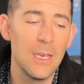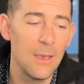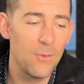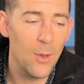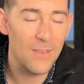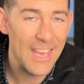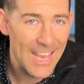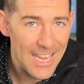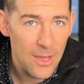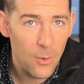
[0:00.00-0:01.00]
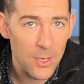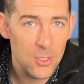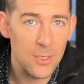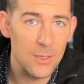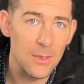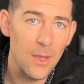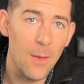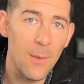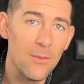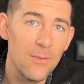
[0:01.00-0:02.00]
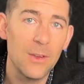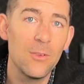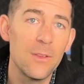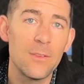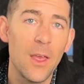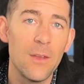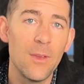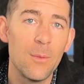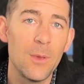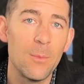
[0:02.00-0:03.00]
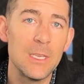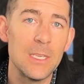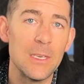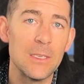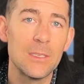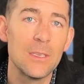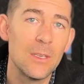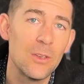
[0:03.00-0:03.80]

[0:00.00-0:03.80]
If you have any question about Victron's line of MPPTs,